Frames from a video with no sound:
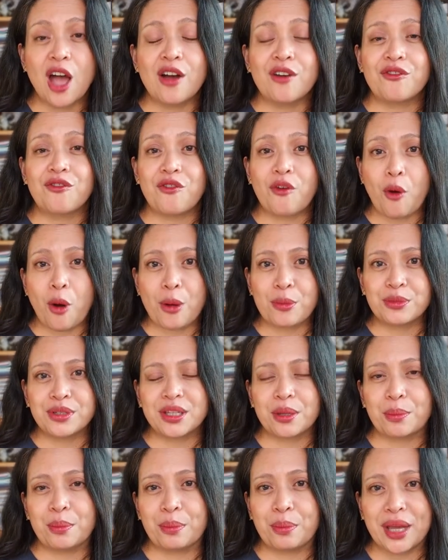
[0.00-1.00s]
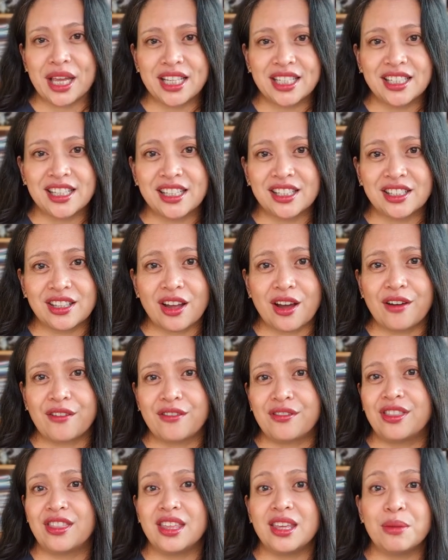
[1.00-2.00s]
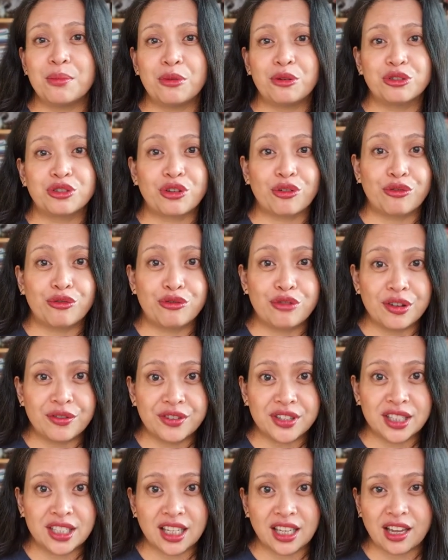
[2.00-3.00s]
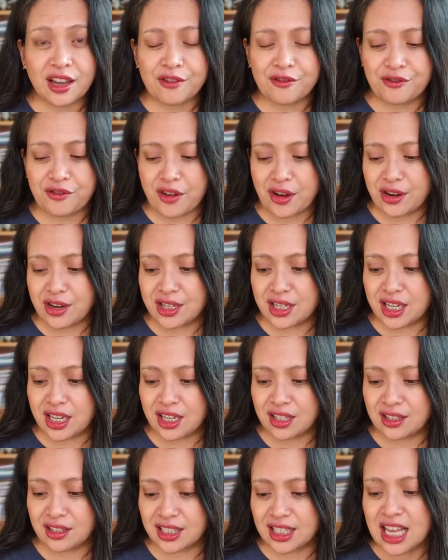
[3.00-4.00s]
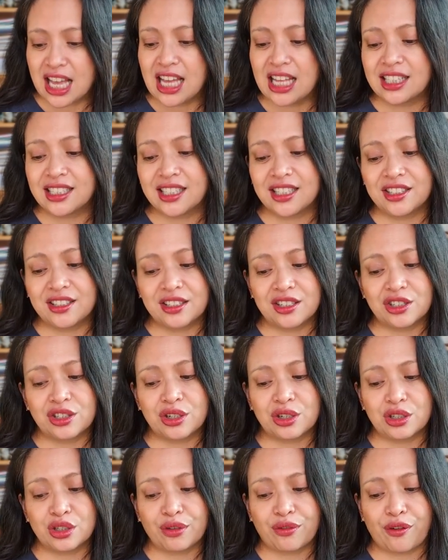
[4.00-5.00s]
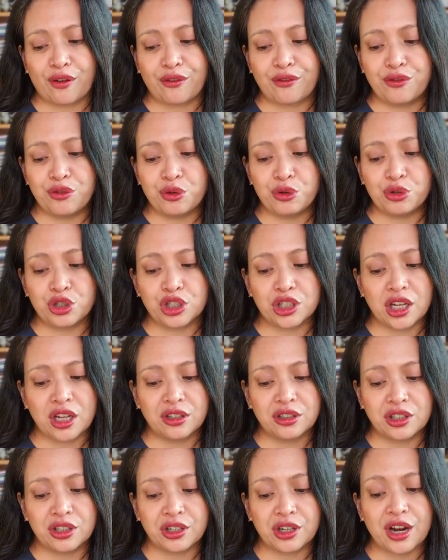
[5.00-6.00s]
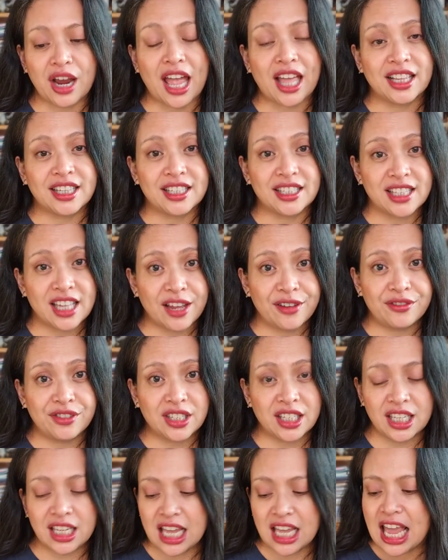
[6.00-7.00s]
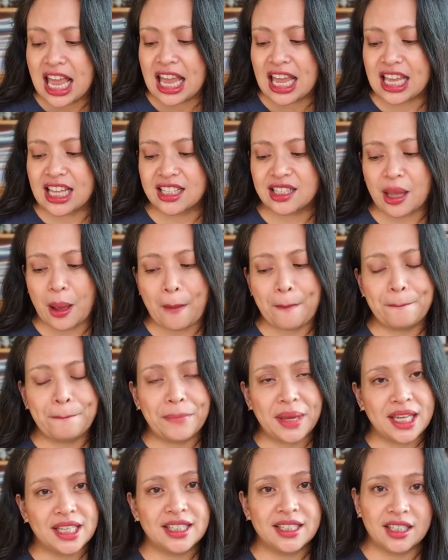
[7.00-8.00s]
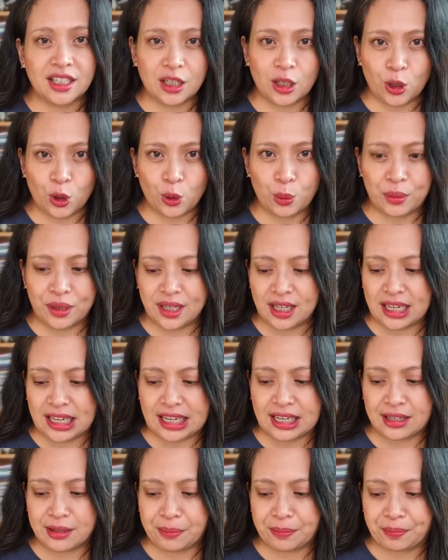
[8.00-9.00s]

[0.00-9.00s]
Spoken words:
forms the basis of the most riveting fairy tales, since the search for food, shelter, and safety is a basic human need.